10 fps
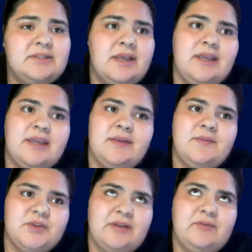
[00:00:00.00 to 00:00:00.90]
I
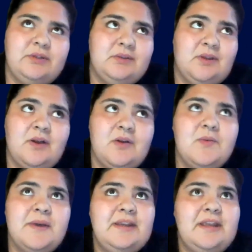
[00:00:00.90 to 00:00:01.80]
traveled a long
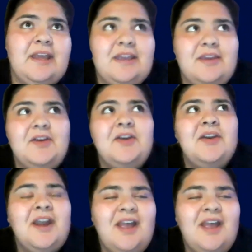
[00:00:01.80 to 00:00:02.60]
way to get here.